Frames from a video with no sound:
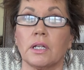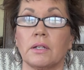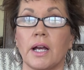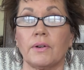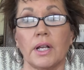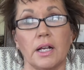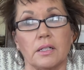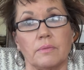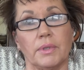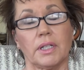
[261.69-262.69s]
Now, it
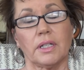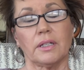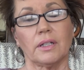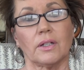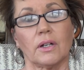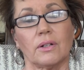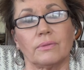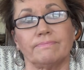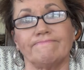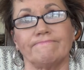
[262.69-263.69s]
has to be, you
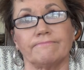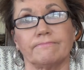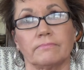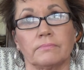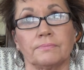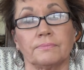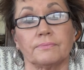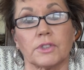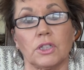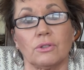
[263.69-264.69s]
know,
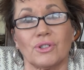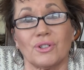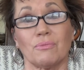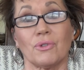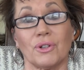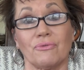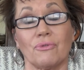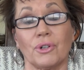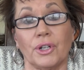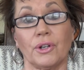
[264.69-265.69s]
mm, closer more to
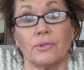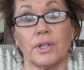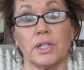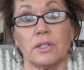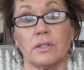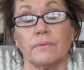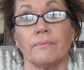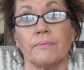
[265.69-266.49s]
40 degrees